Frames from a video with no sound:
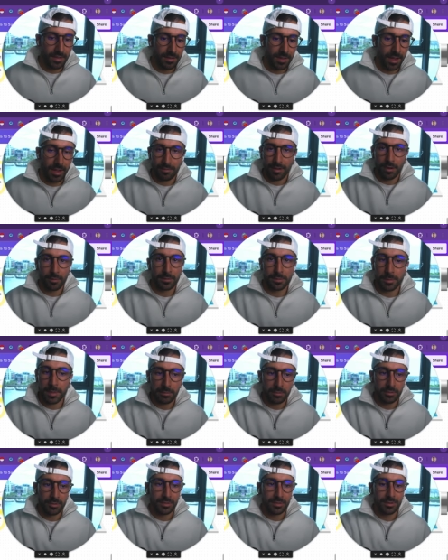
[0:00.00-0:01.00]
have helped
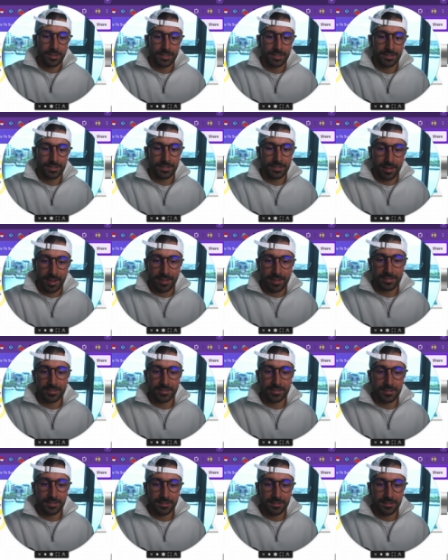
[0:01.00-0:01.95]
people do this and